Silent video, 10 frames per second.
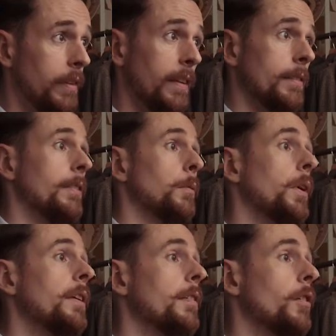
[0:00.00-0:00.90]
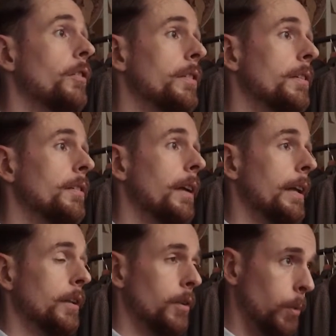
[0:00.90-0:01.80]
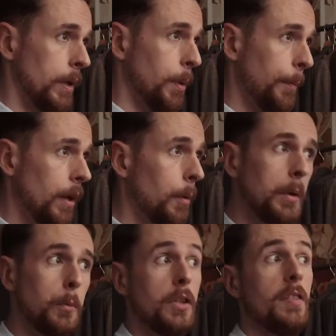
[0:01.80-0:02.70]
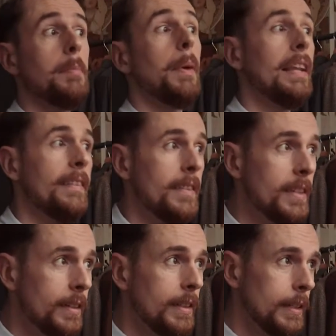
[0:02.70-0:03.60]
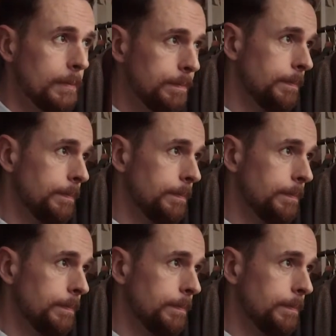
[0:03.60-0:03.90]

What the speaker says: there's one historical and quite popular one, which is Marlene Dietrich,